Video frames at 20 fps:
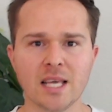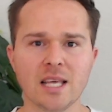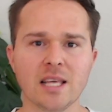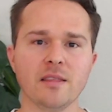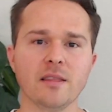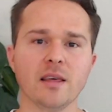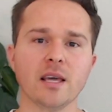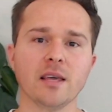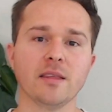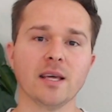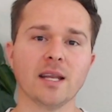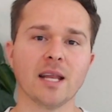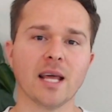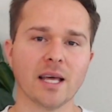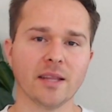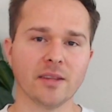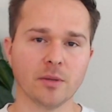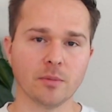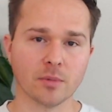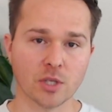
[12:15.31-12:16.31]
They then
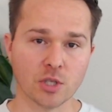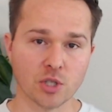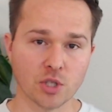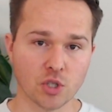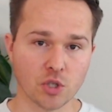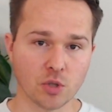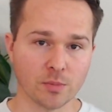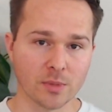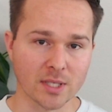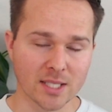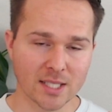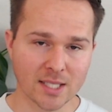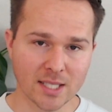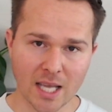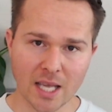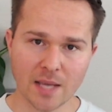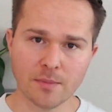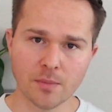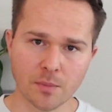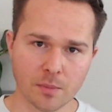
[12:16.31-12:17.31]
had them consume the
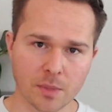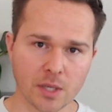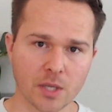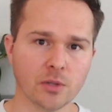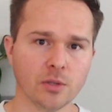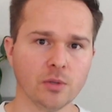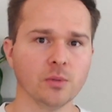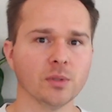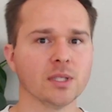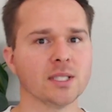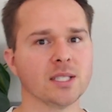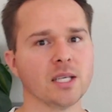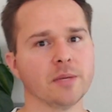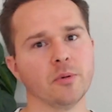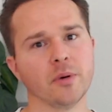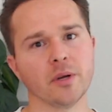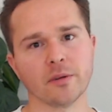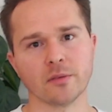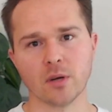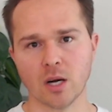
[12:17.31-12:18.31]
same meal with the same
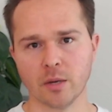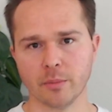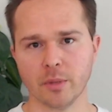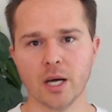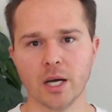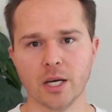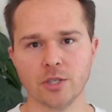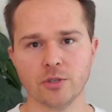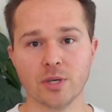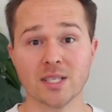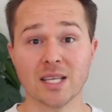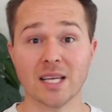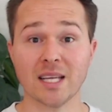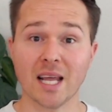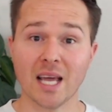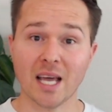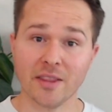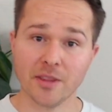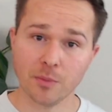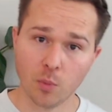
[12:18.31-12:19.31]
amount of carbohydrates and
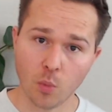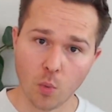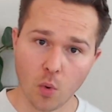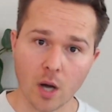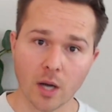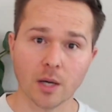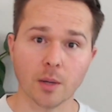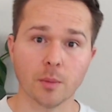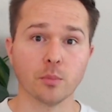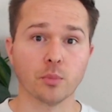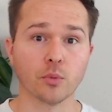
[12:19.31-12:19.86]
had them walk